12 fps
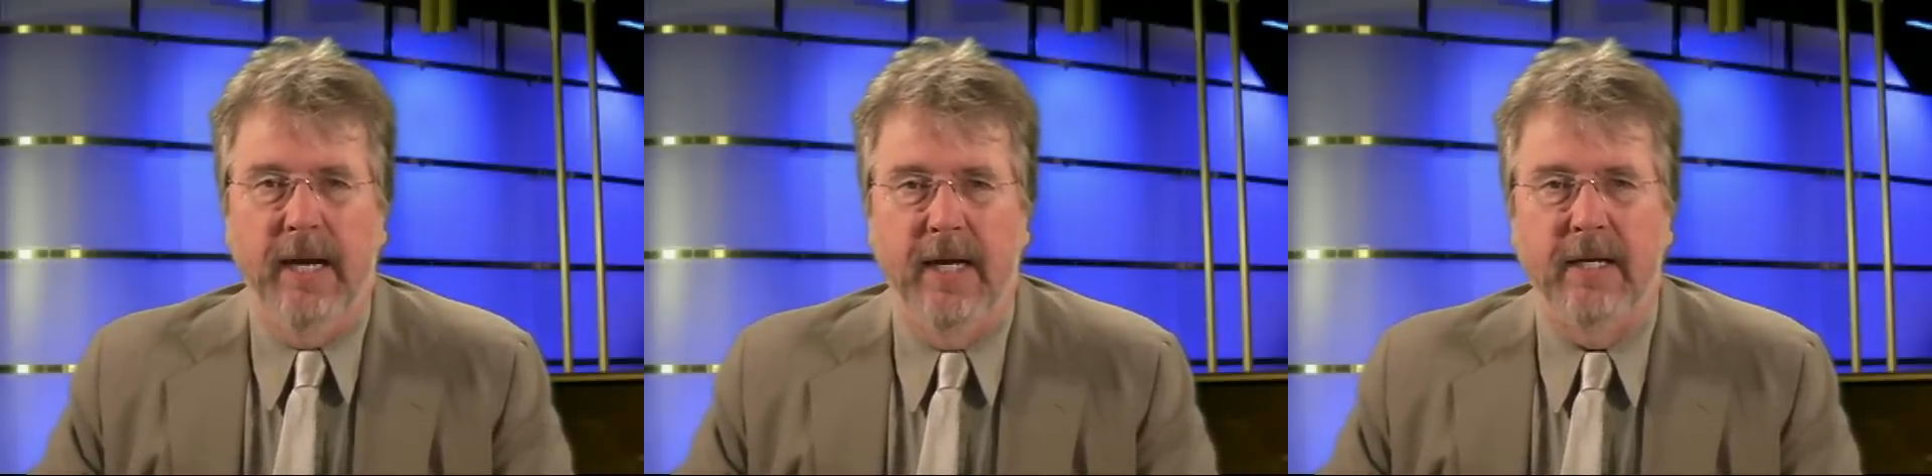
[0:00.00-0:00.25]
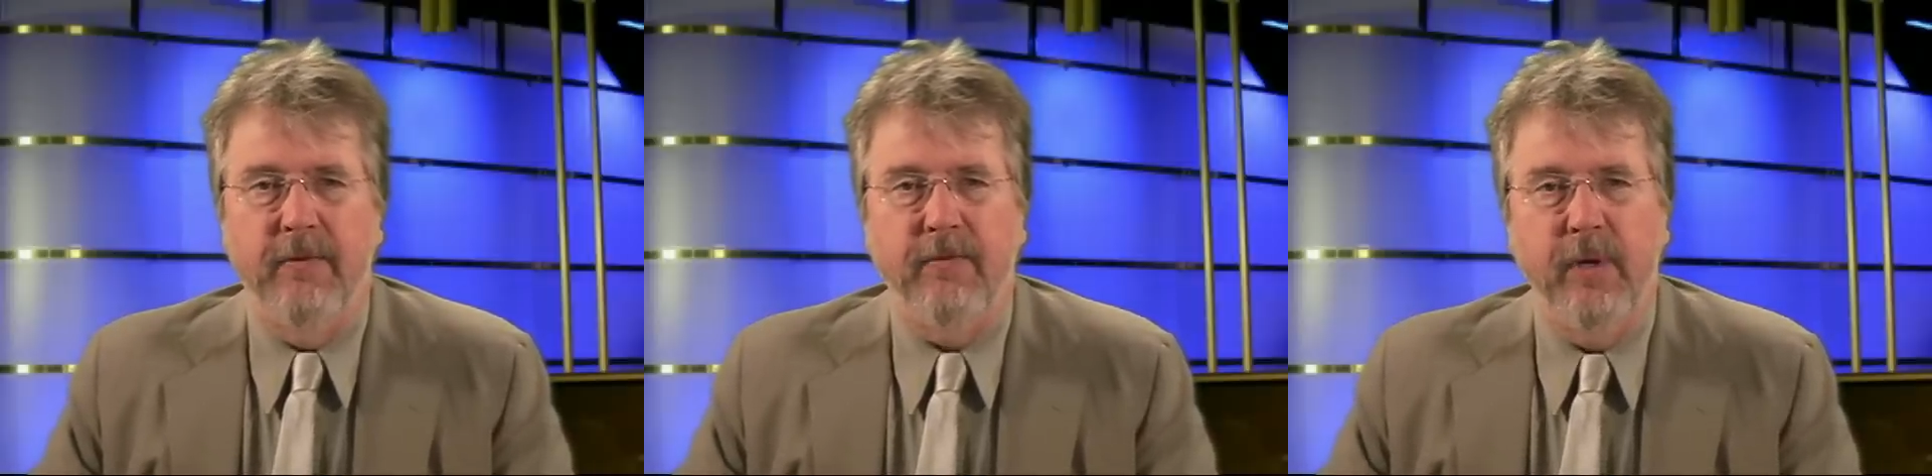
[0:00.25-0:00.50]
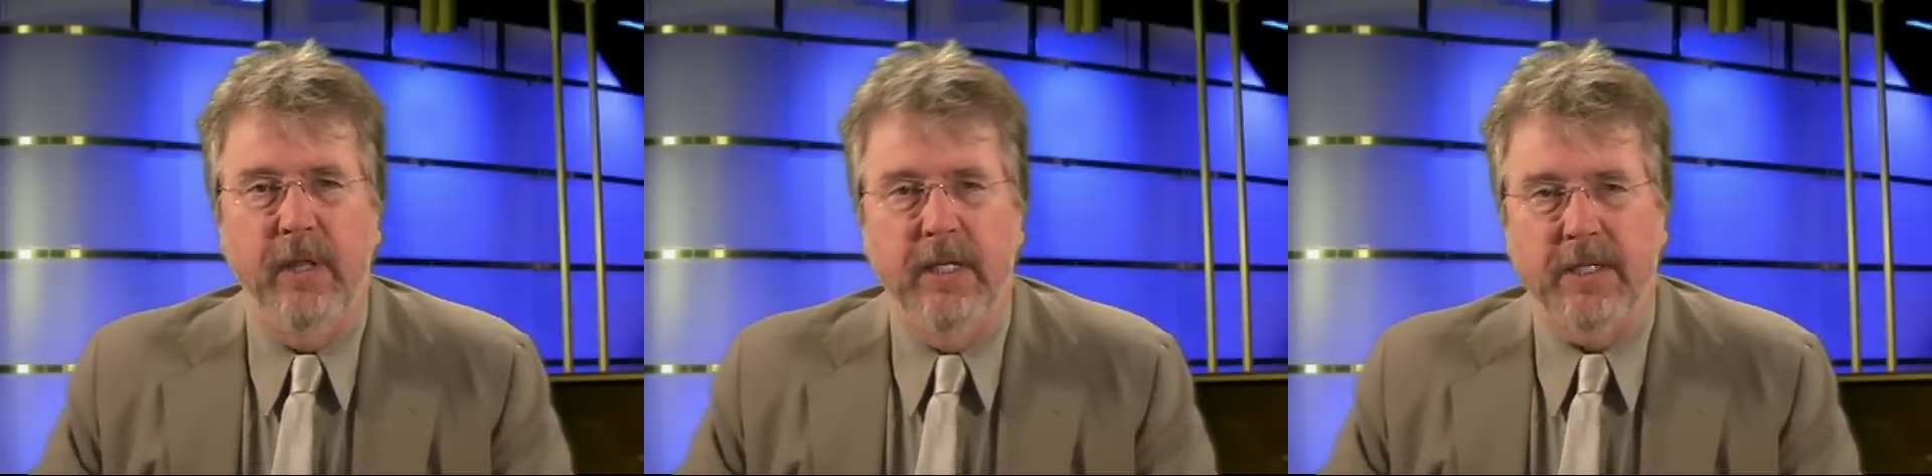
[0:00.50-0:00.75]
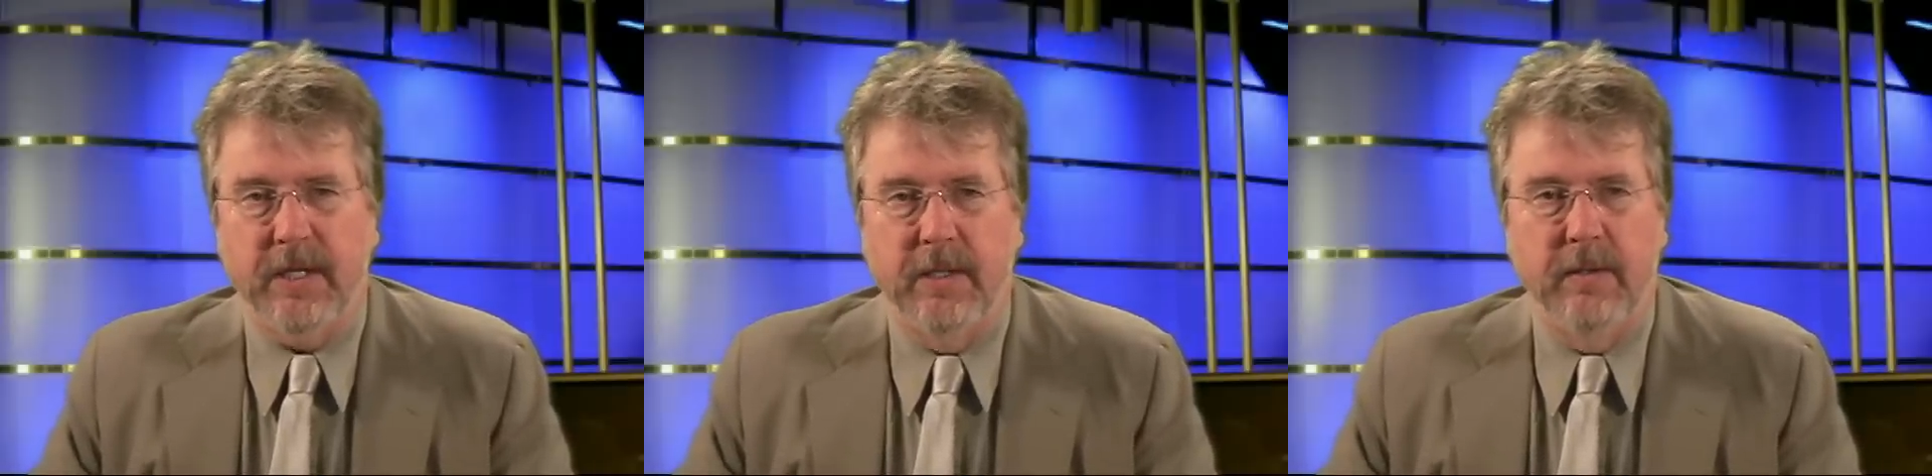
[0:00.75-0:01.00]
and if we
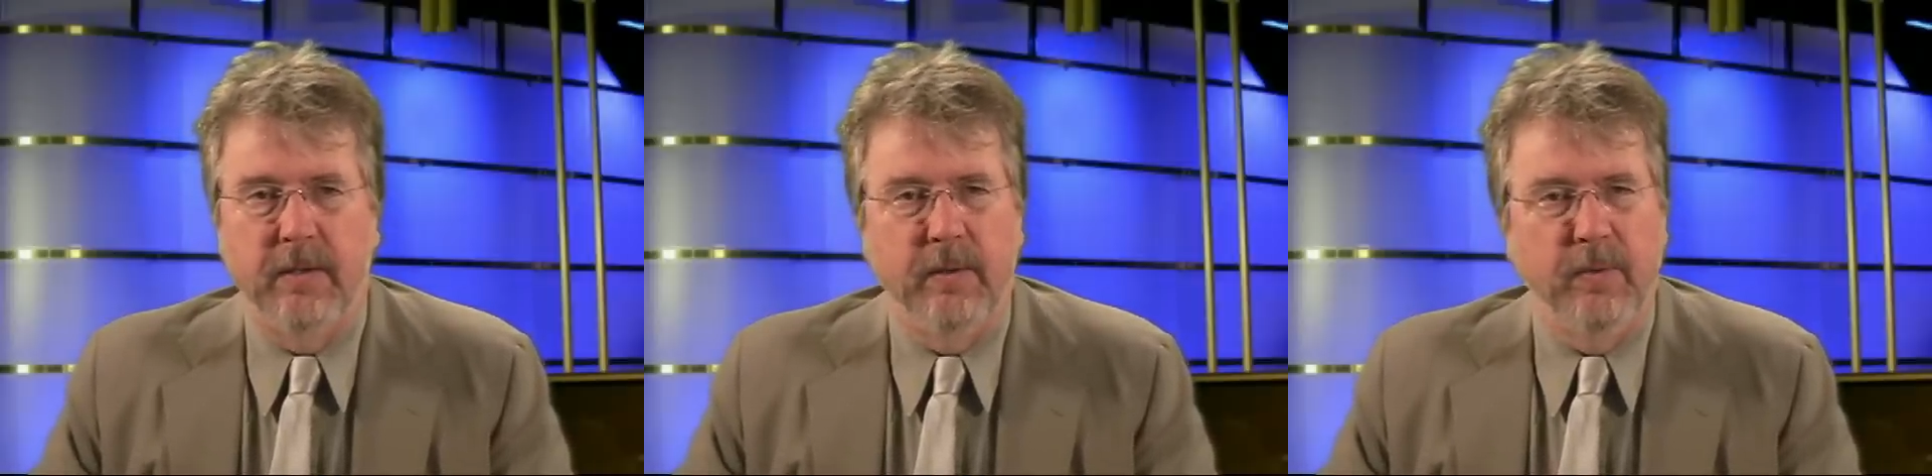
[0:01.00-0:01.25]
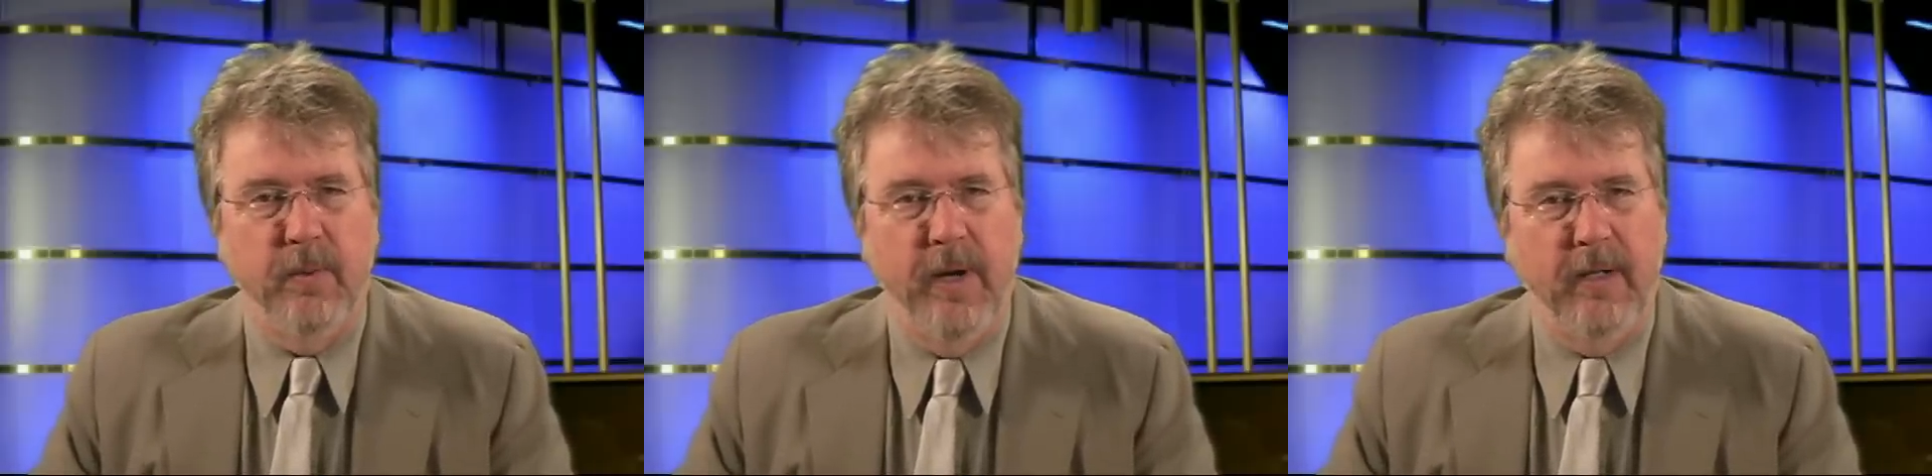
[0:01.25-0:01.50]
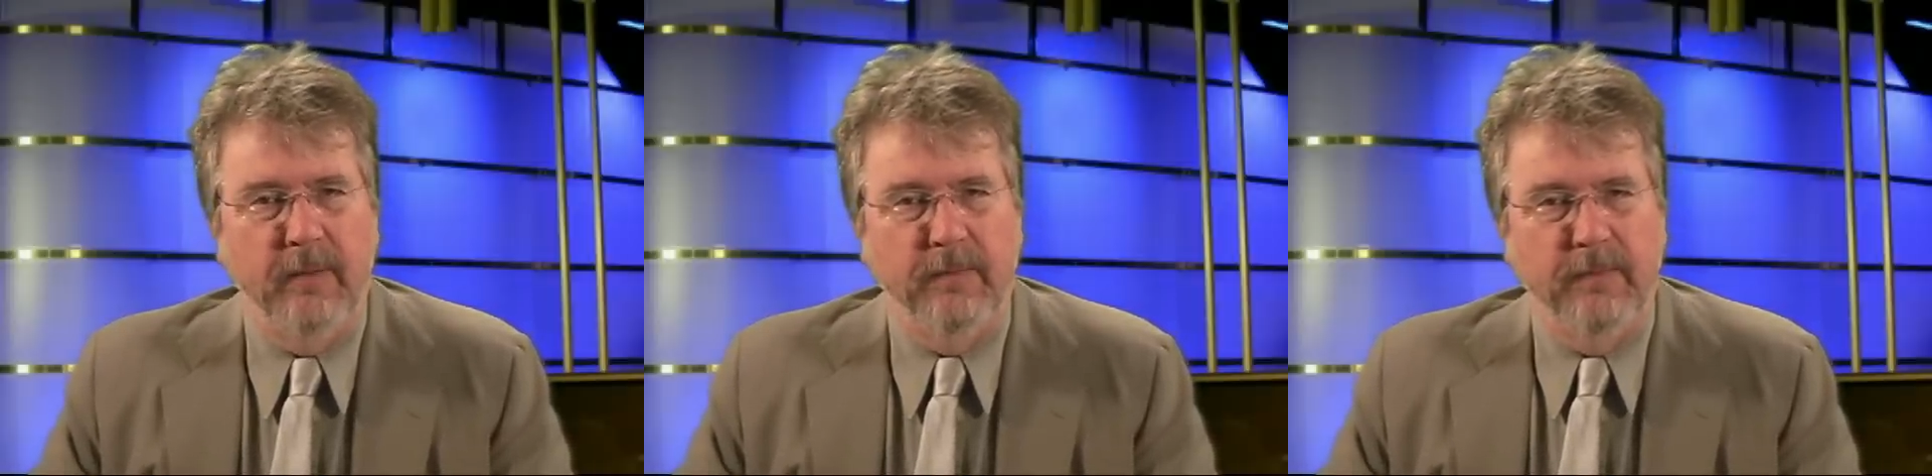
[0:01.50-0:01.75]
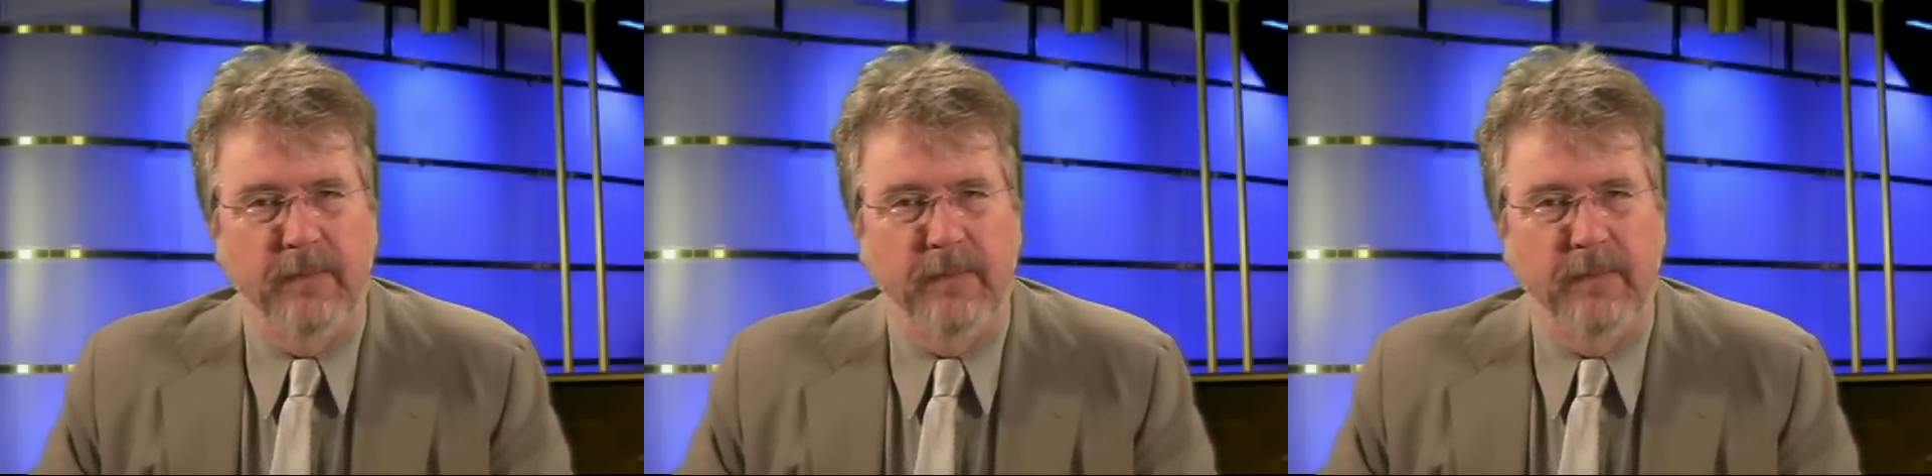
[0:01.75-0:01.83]
listen, well,